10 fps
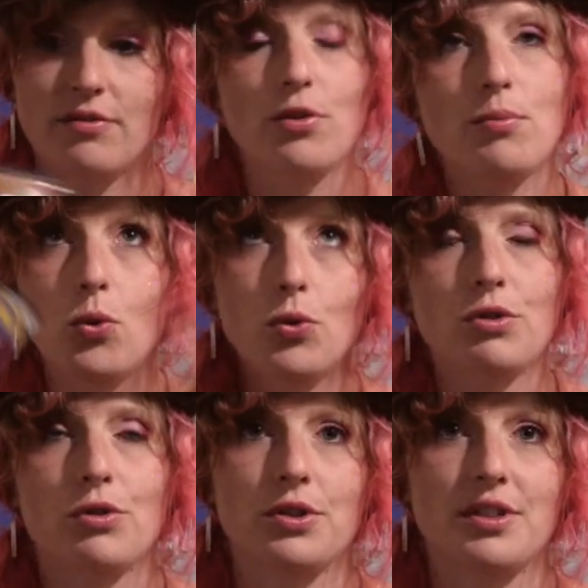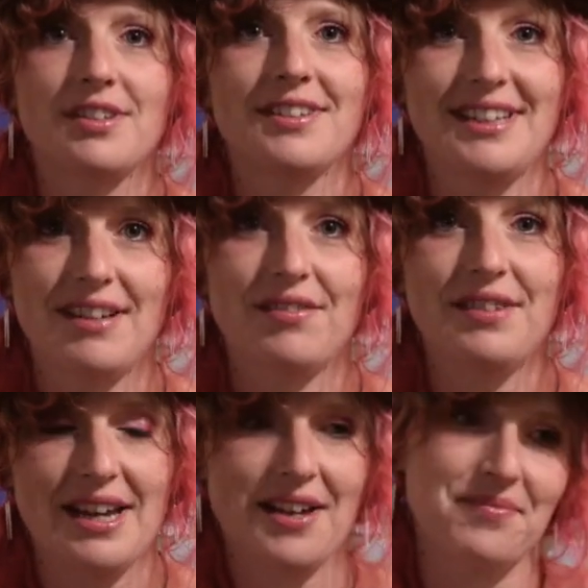from all across the...
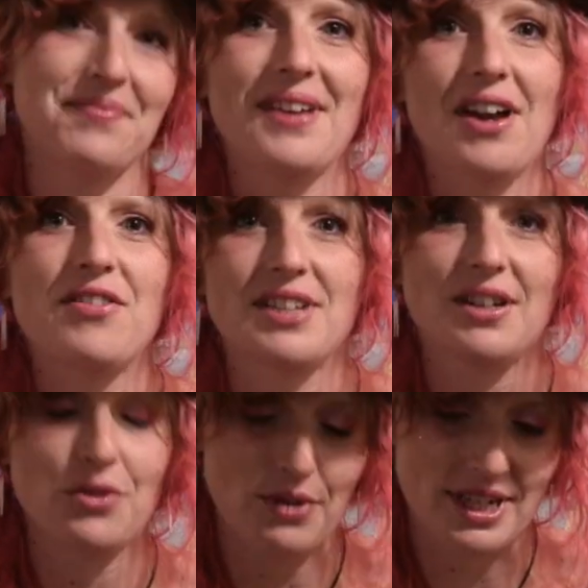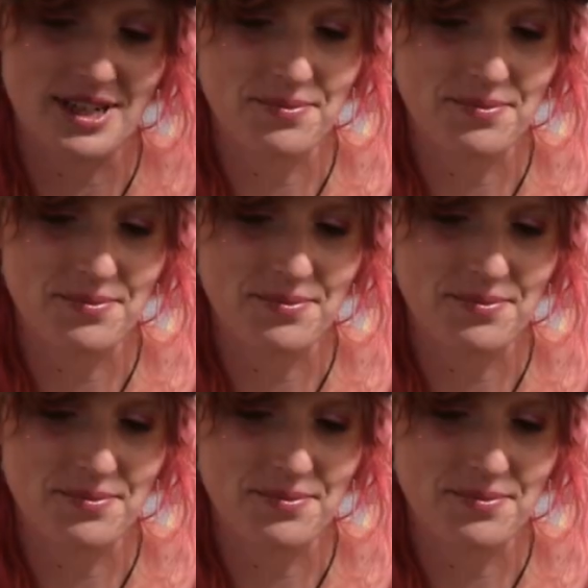Yeah, I've said it already.